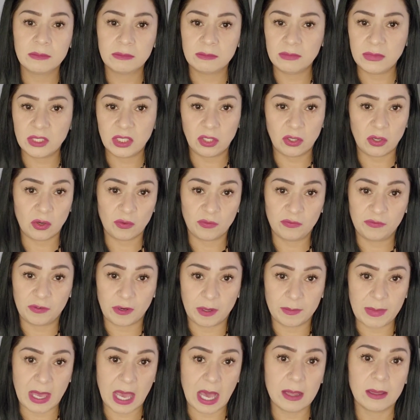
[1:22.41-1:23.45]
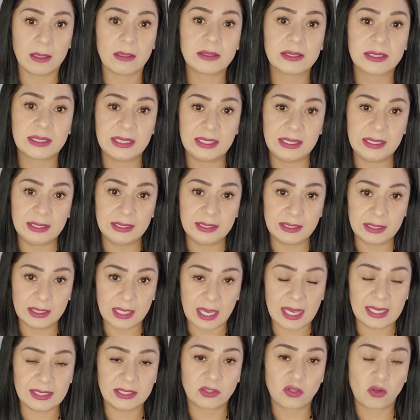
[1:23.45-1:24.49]
you know, from LLCs,
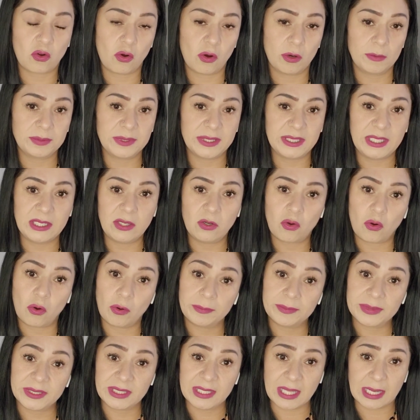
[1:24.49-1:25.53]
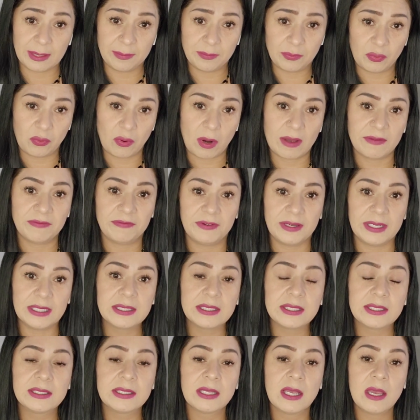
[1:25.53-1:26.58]
S Corps, C Corps,
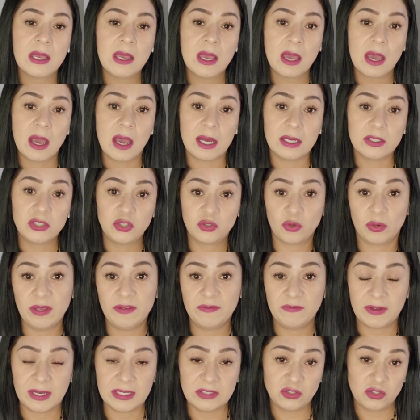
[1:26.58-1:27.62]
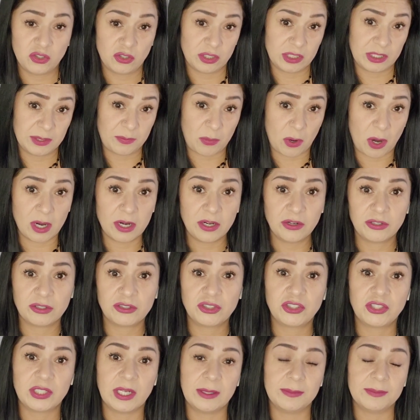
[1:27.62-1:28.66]
nonprofits, joint ventures,
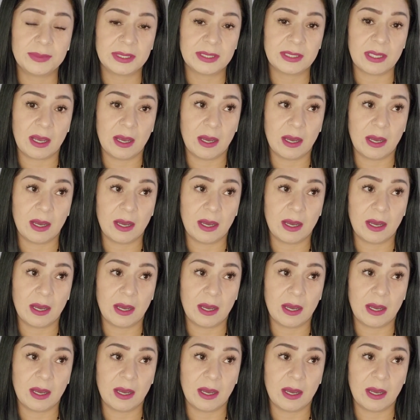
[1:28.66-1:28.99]
partnerships,